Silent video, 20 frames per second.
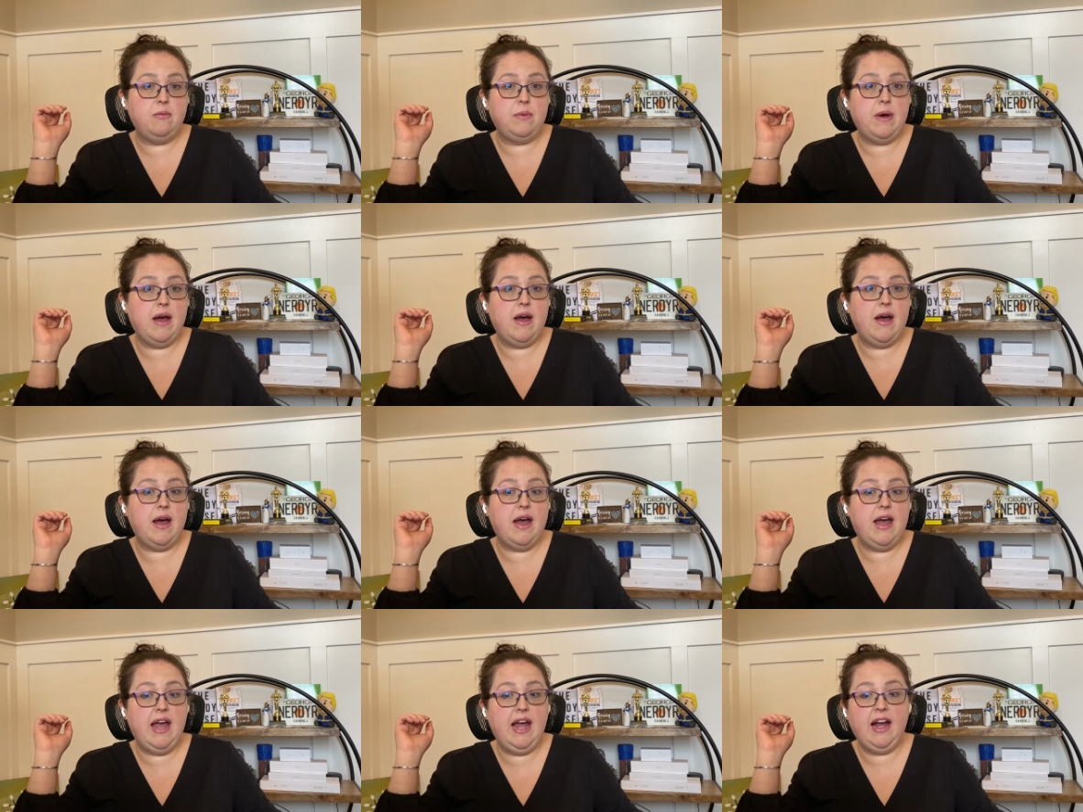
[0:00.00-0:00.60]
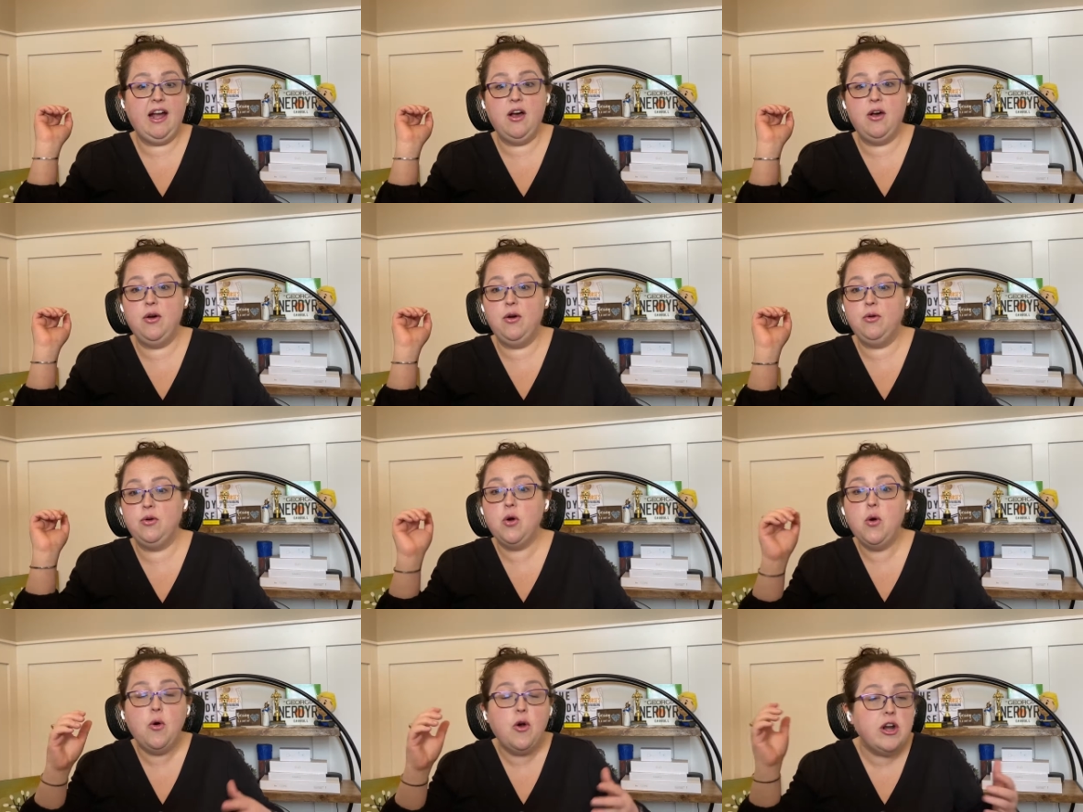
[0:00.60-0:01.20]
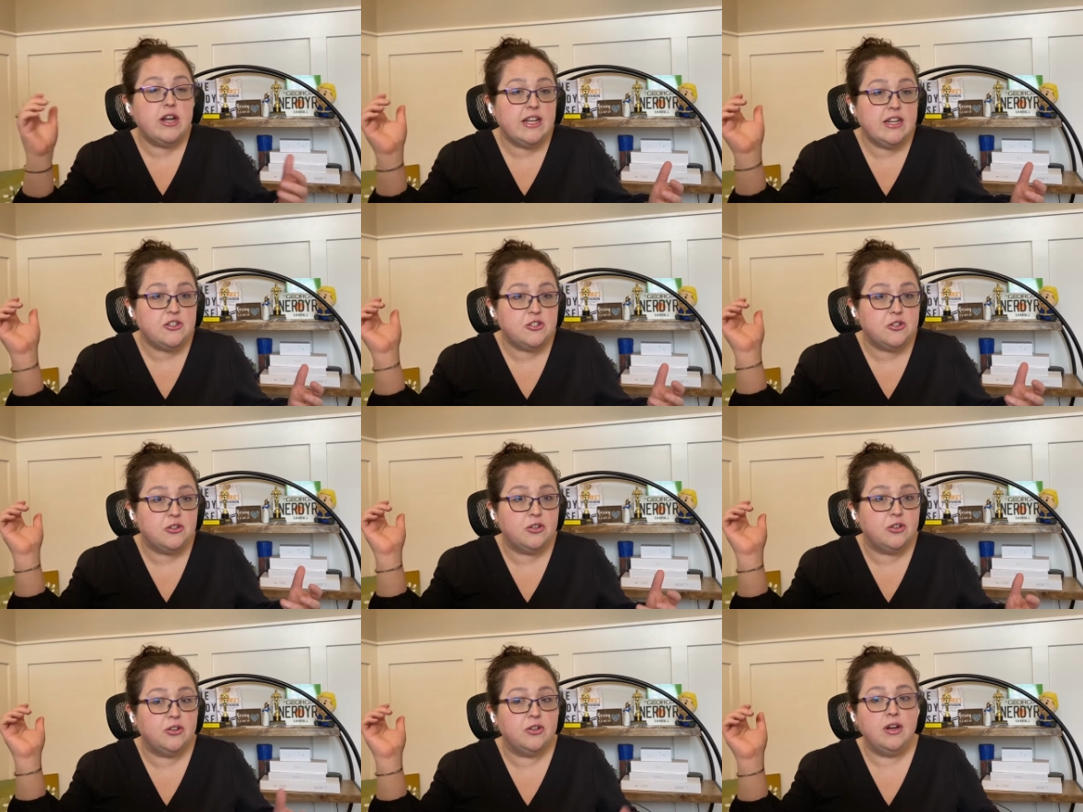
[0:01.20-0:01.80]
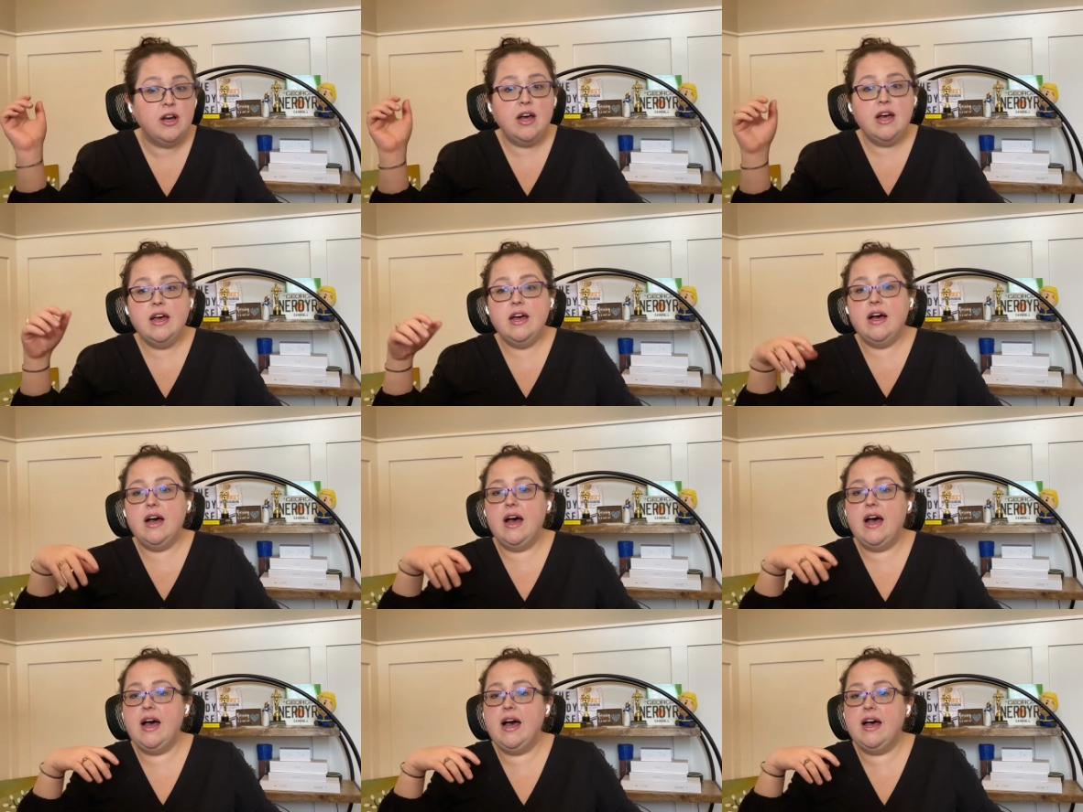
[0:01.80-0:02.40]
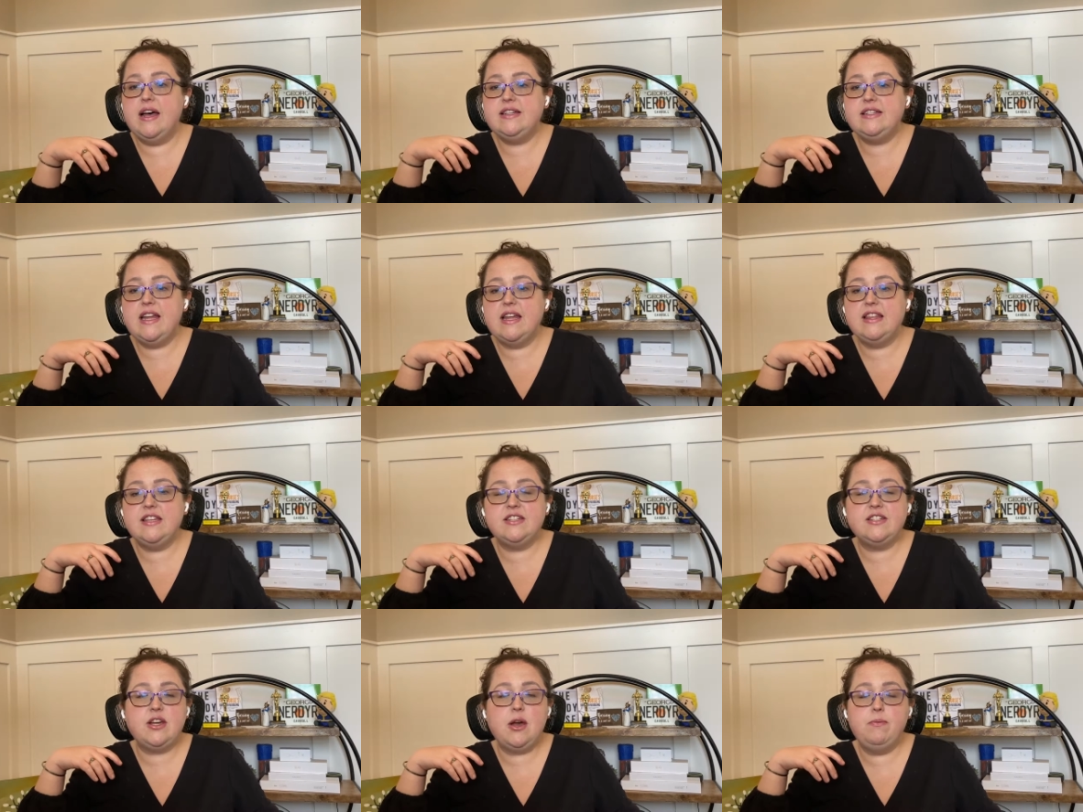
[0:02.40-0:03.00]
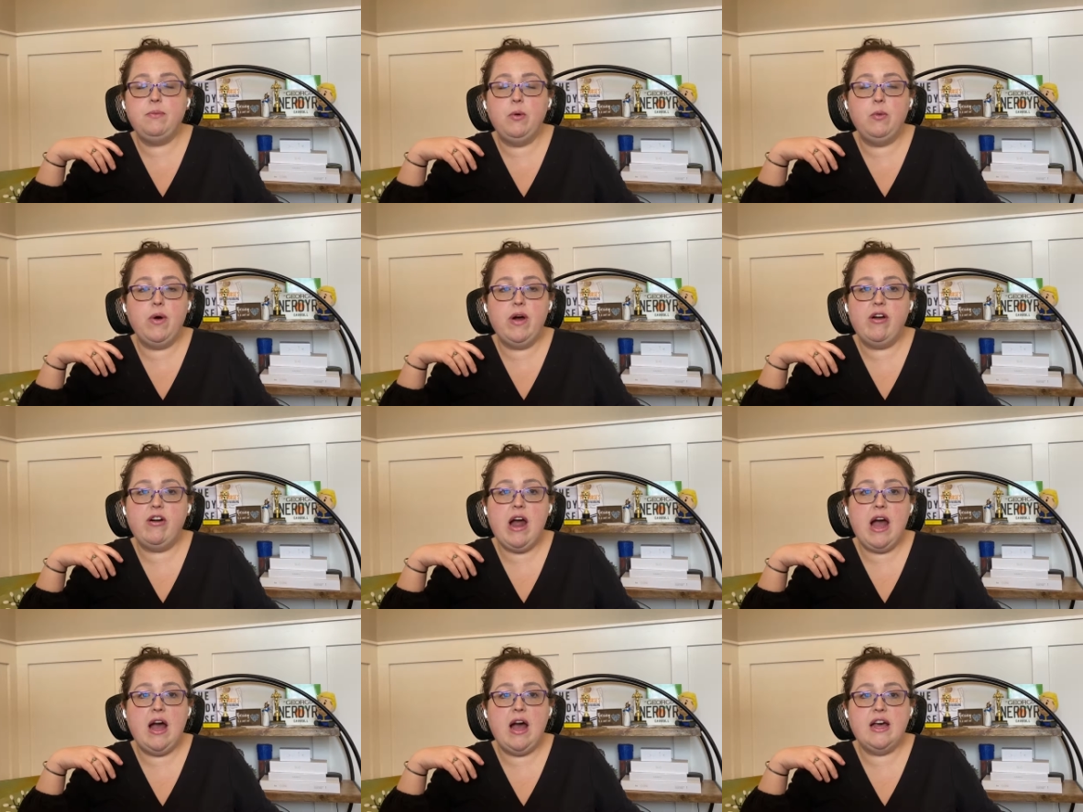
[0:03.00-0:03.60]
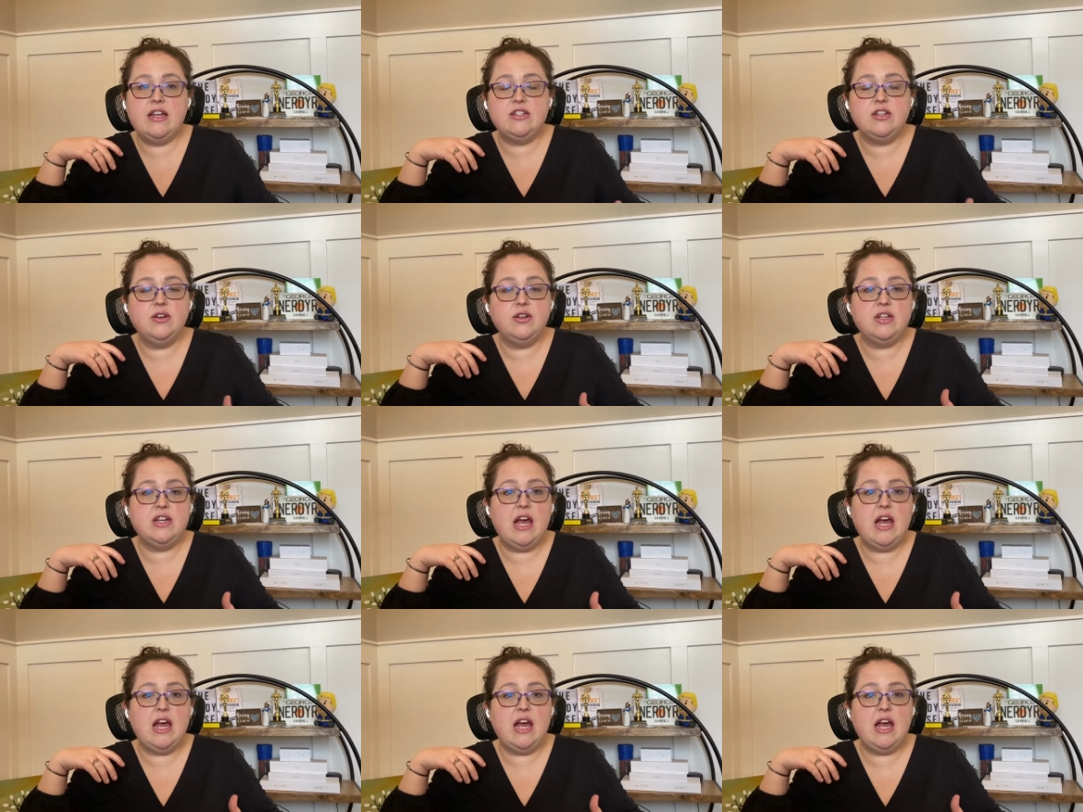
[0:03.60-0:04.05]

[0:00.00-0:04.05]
Uh, Eko Core Digital uh, stethoscope uh, as, long,